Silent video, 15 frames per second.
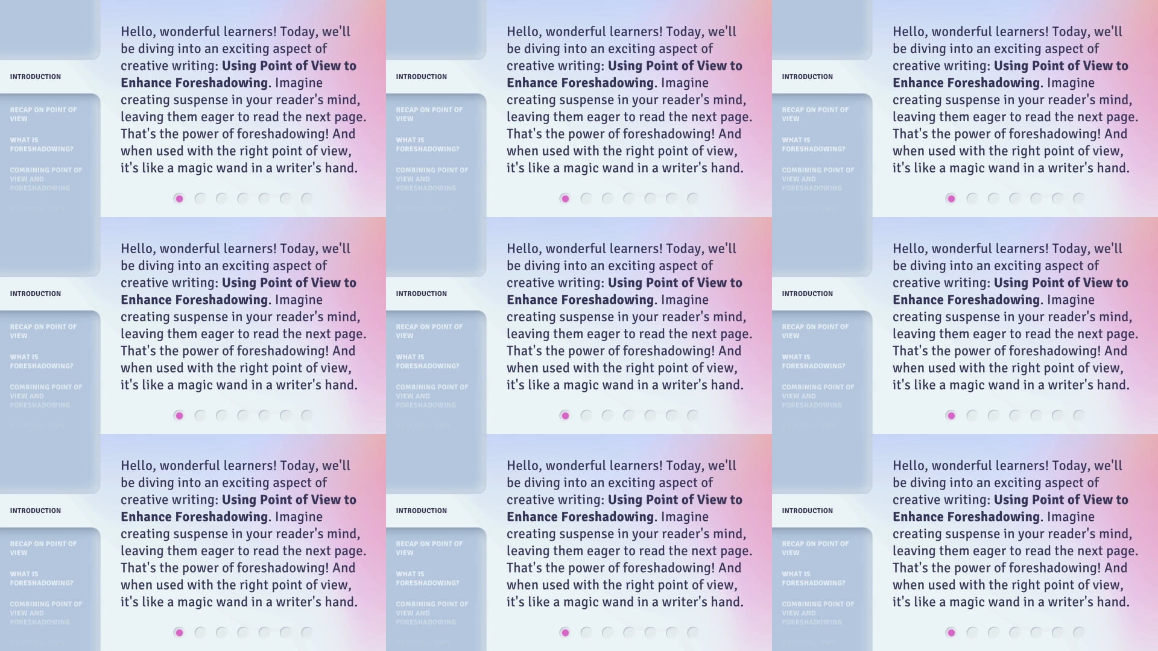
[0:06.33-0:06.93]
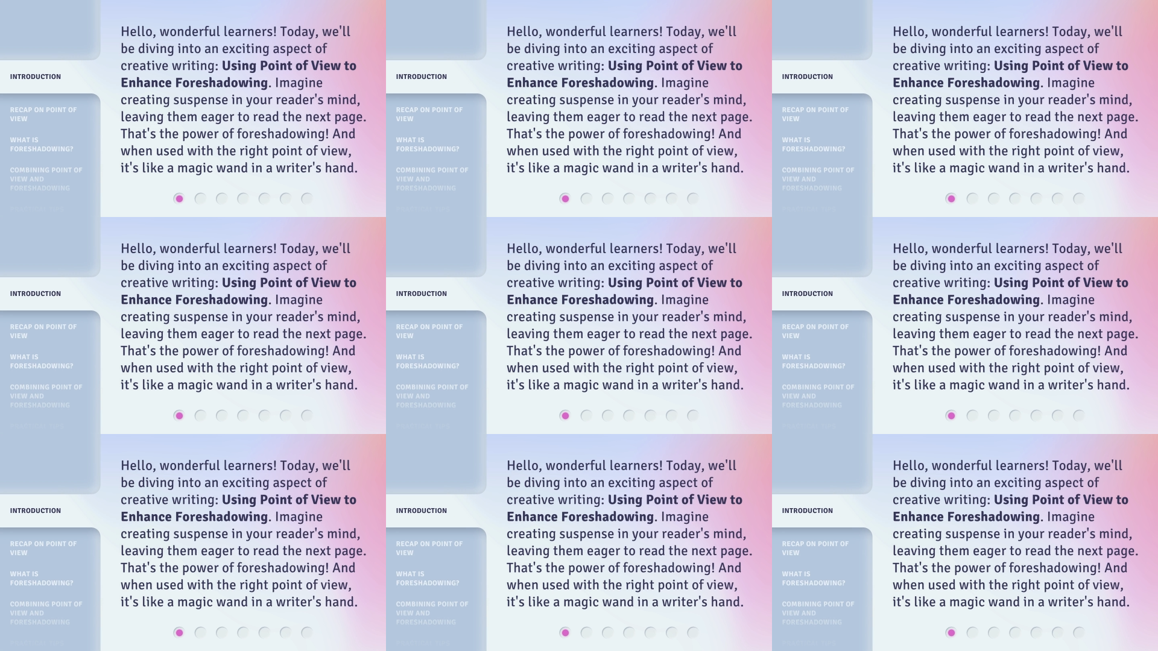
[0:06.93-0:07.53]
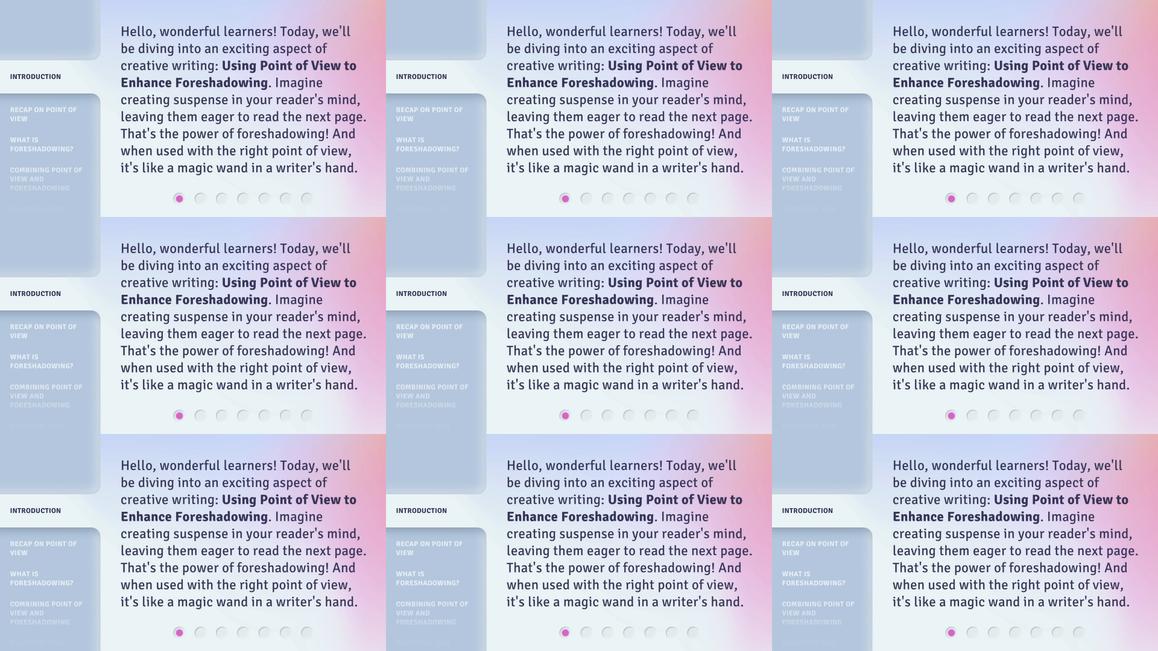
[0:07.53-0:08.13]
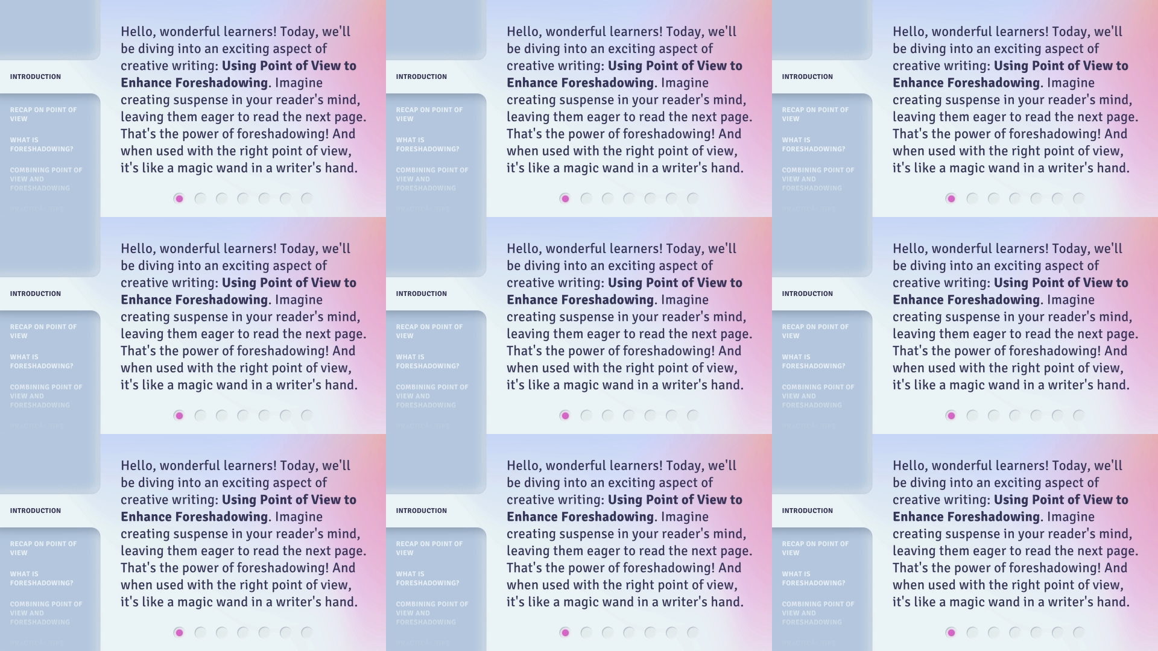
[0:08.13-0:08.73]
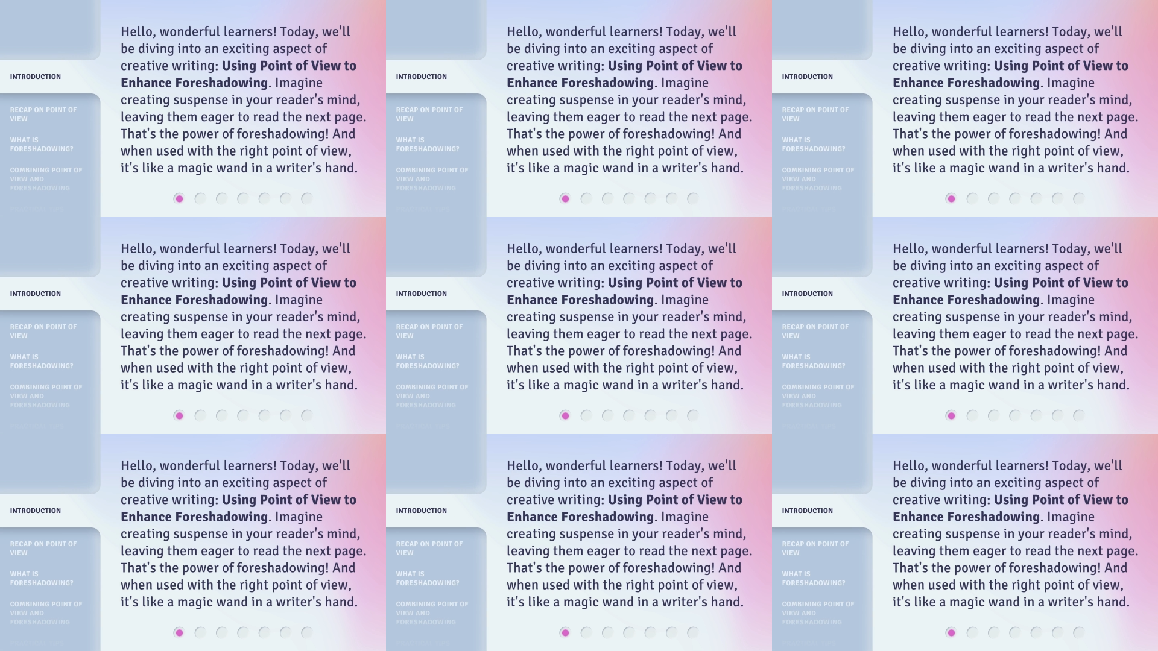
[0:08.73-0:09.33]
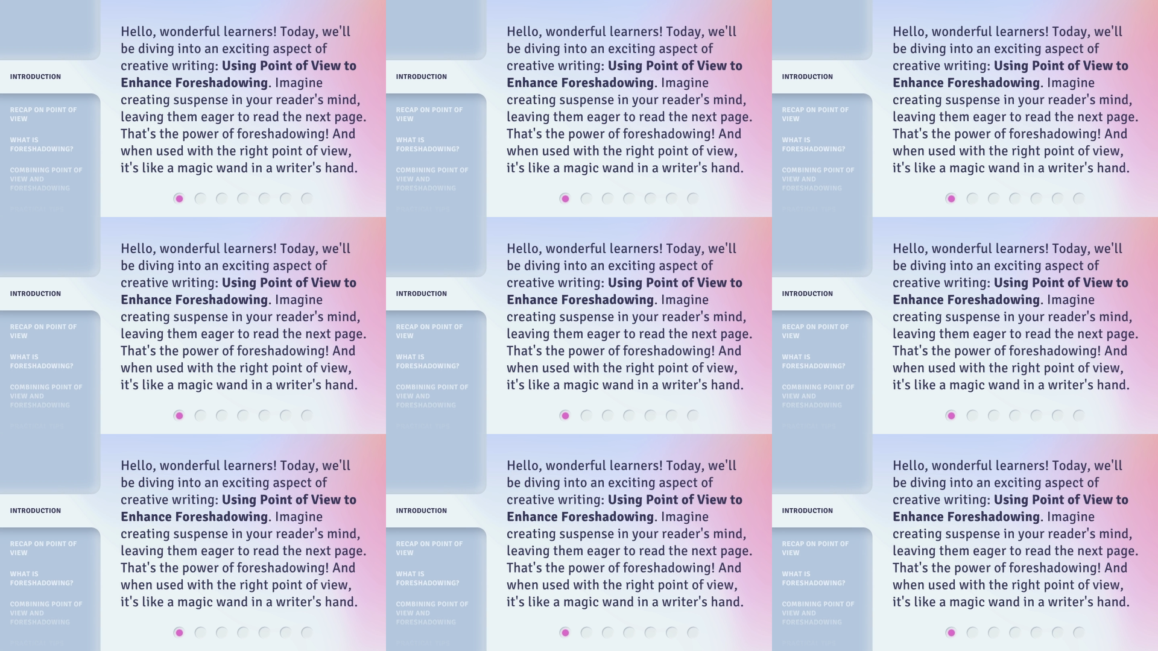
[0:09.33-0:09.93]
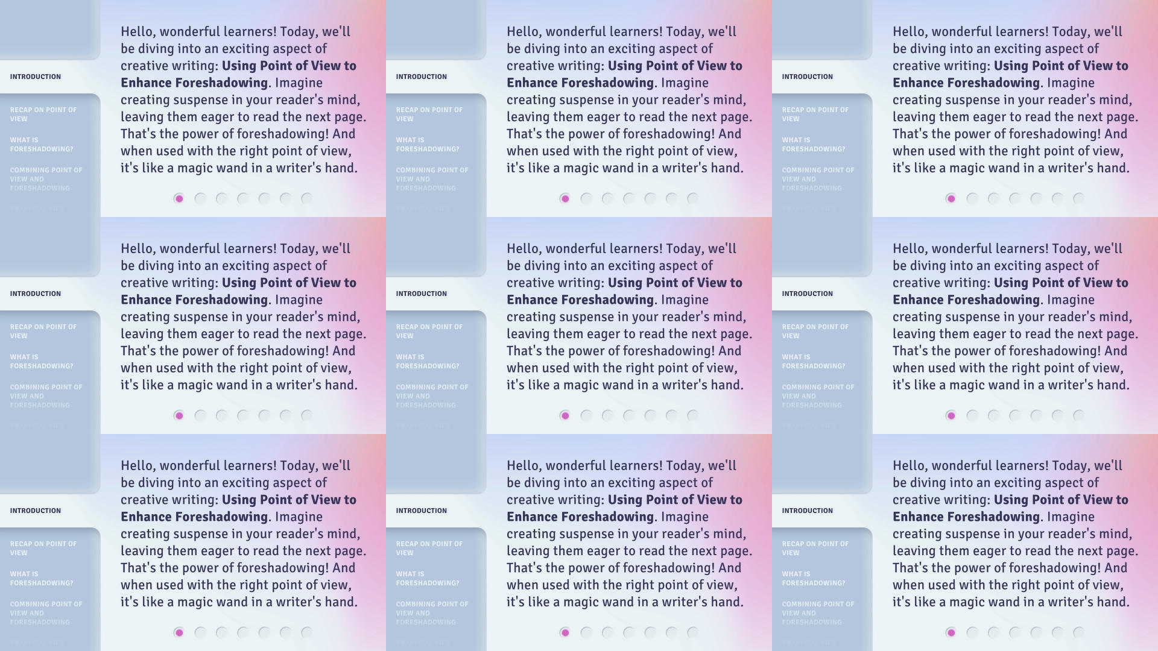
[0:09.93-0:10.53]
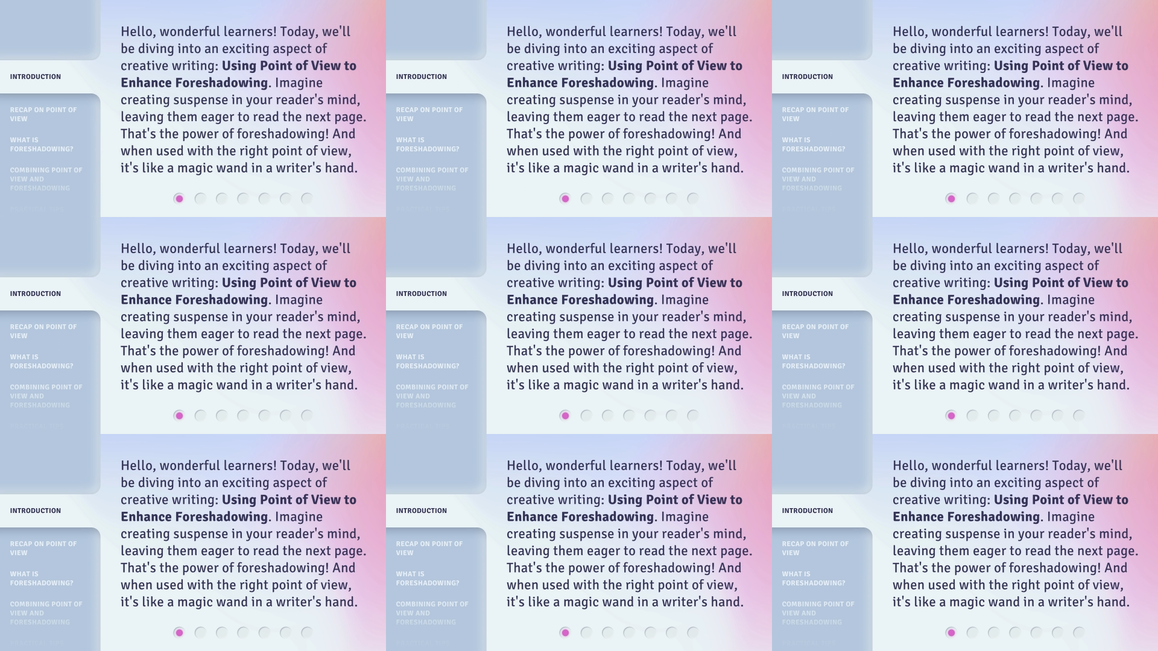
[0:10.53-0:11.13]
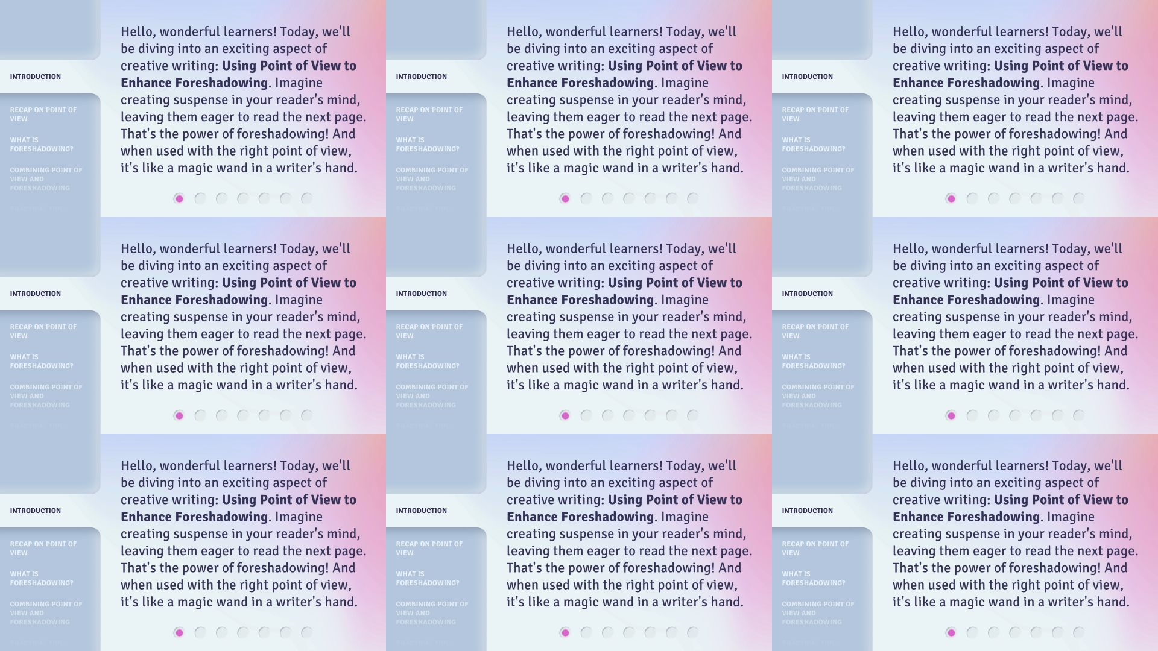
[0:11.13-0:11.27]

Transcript: No face is visible, so there are no lips to read.